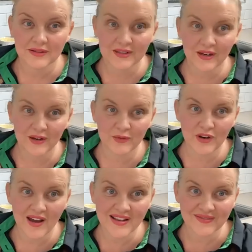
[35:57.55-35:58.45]
So
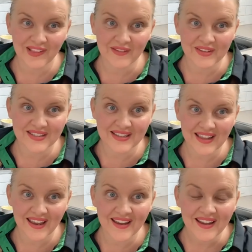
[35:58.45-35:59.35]
nice flavors in
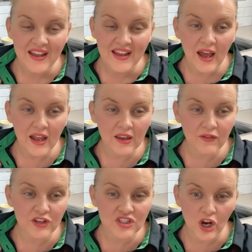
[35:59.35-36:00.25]
there.
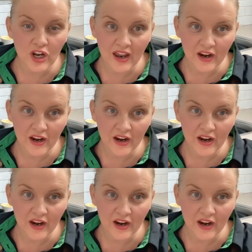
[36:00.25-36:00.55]
If you don't